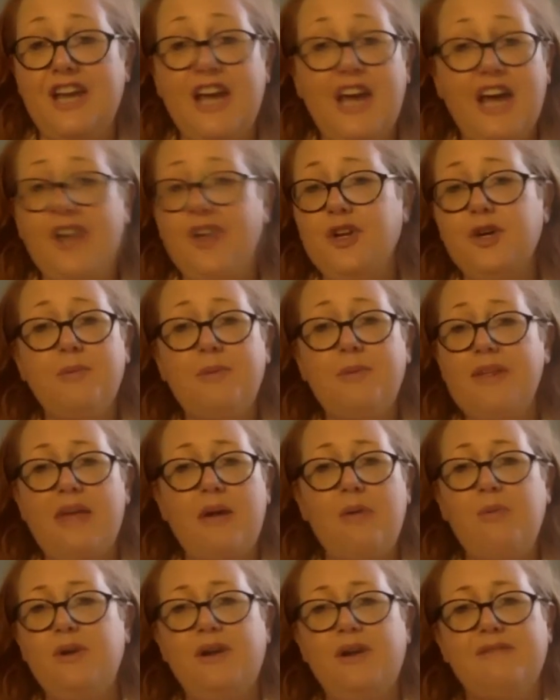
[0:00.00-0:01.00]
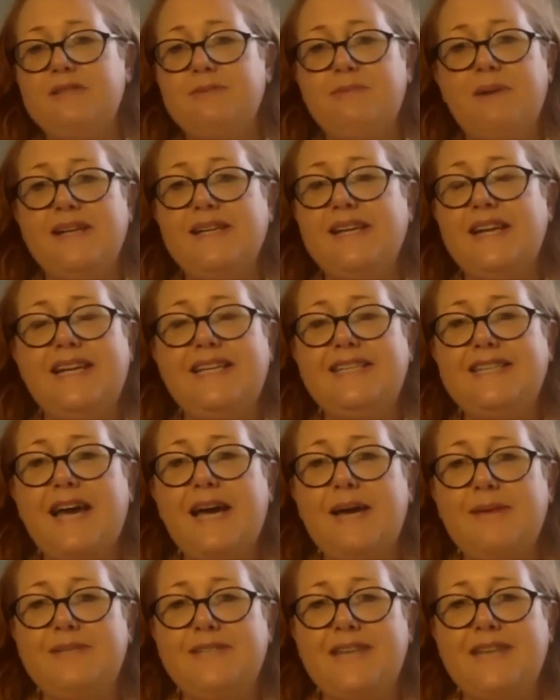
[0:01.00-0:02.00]
And normally they wouldn't have spent any
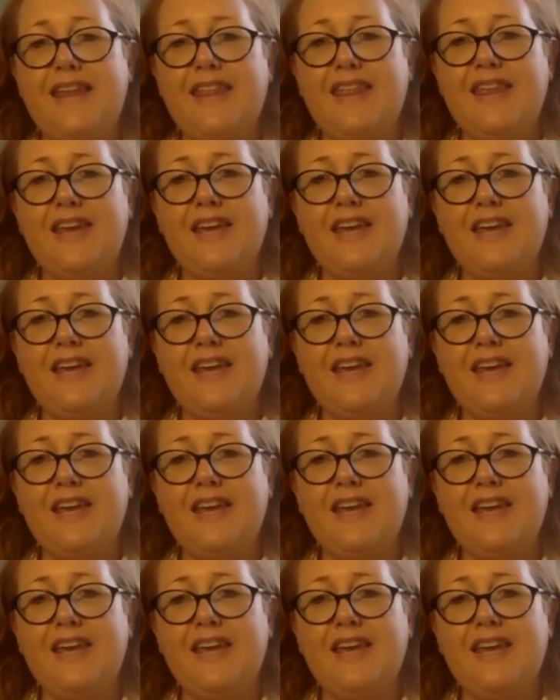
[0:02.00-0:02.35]
time together.